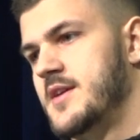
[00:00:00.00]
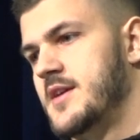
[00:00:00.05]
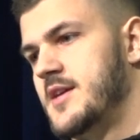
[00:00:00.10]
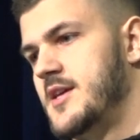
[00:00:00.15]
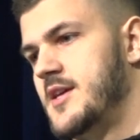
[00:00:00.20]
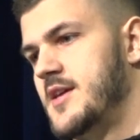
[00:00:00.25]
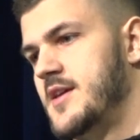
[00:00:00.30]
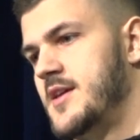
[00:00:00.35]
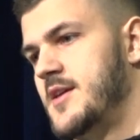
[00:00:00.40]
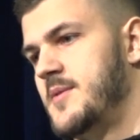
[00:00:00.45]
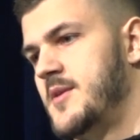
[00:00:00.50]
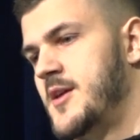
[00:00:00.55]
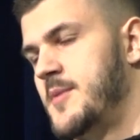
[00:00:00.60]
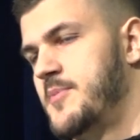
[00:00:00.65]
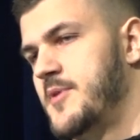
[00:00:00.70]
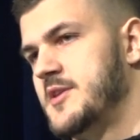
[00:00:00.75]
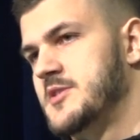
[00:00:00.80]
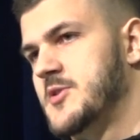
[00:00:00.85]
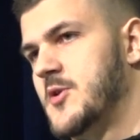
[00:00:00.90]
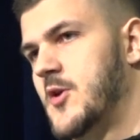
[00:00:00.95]
he, he, he
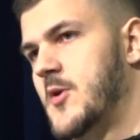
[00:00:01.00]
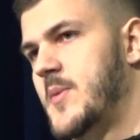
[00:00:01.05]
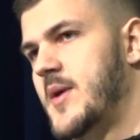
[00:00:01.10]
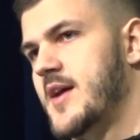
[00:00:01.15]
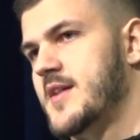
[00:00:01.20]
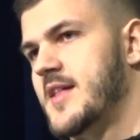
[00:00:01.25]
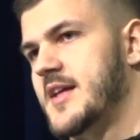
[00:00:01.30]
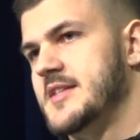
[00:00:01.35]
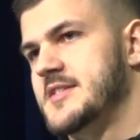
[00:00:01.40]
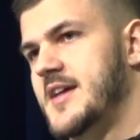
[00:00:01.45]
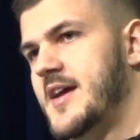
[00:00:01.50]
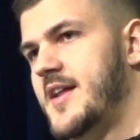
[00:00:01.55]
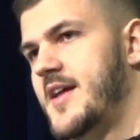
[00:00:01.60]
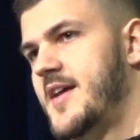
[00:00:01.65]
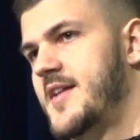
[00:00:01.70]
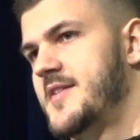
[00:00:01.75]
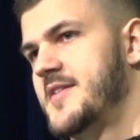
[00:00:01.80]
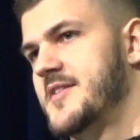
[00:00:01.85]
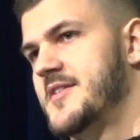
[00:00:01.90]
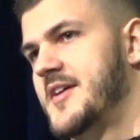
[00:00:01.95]
plays quarterback like a tight
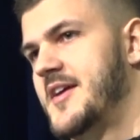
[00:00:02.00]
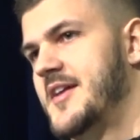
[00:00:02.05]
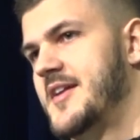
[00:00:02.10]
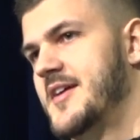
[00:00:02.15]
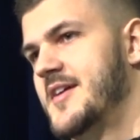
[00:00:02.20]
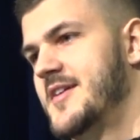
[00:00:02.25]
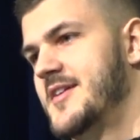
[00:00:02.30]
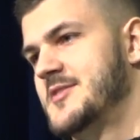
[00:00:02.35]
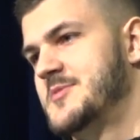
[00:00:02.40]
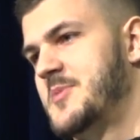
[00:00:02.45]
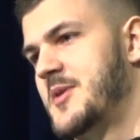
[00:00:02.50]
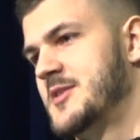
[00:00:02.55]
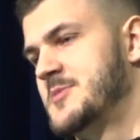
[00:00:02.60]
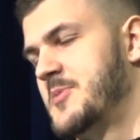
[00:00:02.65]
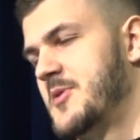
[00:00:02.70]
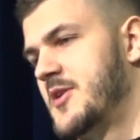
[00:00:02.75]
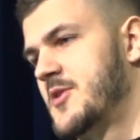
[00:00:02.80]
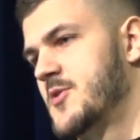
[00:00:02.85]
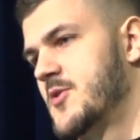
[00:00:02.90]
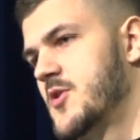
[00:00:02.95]
end, and uh, it's, it's
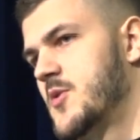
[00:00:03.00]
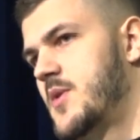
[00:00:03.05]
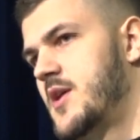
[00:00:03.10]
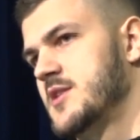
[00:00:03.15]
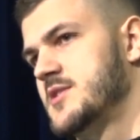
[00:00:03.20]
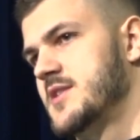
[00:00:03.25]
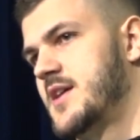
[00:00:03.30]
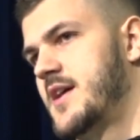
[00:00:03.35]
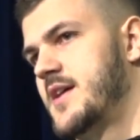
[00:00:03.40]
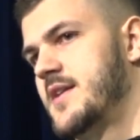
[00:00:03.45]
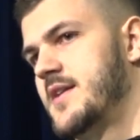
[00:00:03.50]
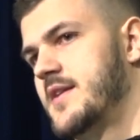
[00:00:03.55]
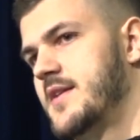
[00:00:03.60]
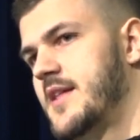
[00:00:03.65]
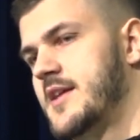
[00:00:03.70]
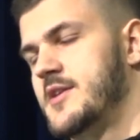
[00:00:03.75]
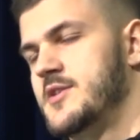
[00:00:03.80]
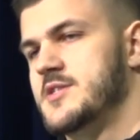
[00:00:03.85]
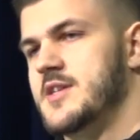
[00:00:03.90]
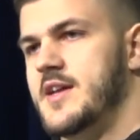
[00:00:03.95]
pretty cool to watch that. And
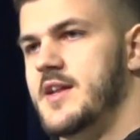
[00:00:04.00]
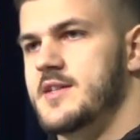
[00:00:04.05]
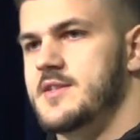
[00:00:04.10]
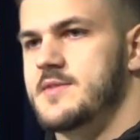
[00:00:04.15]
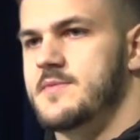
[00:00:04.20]
like you said, it's